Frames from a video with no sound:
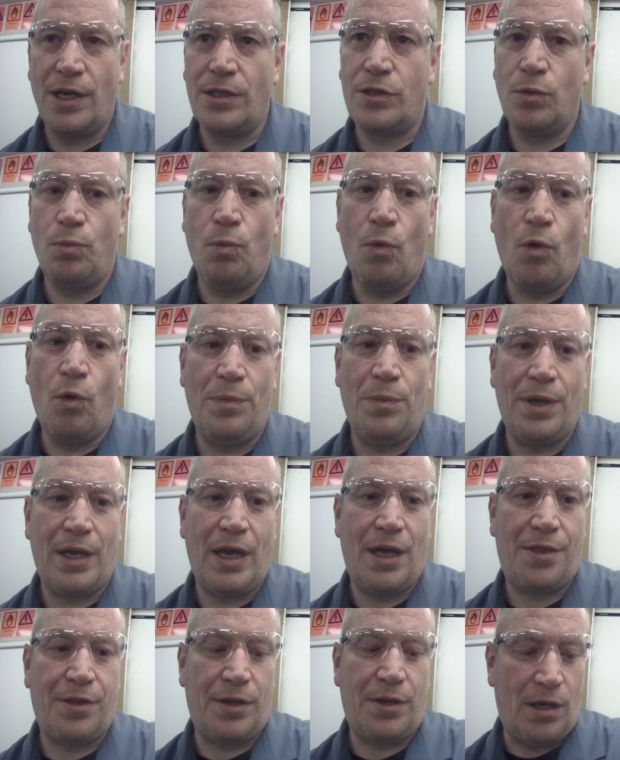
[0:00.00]
to warm the
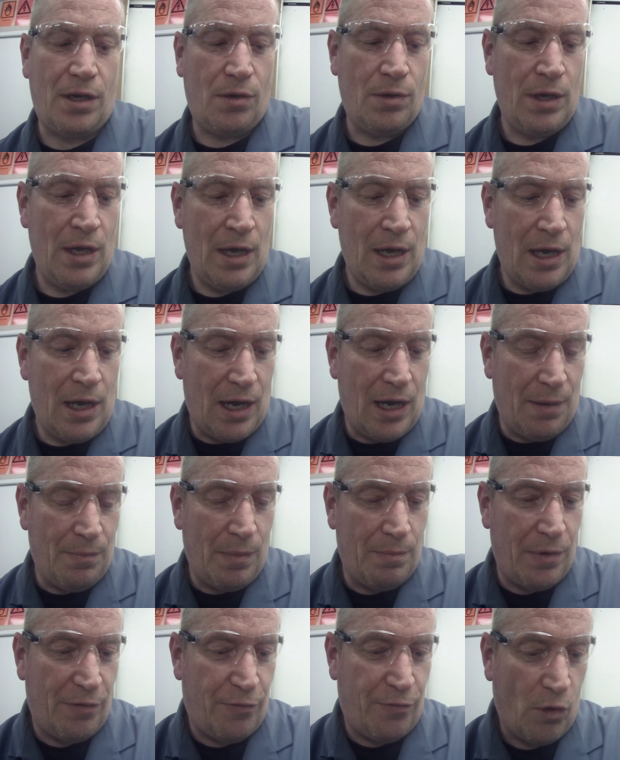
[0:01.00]
ethanol.
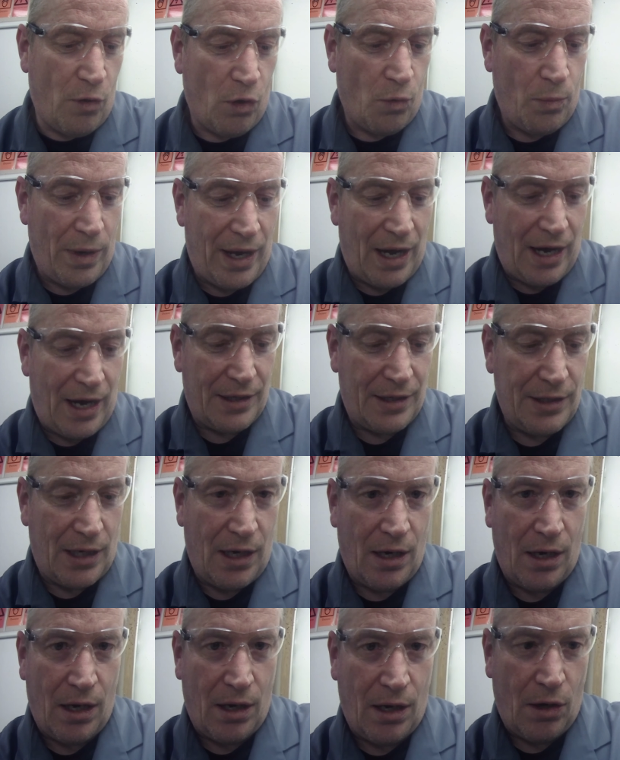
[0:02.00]
Before we had
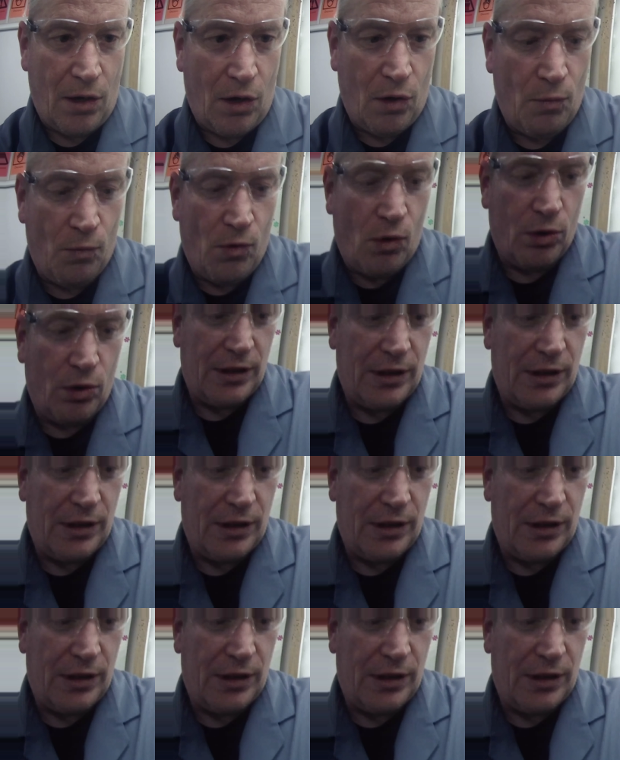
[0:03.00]
our hot water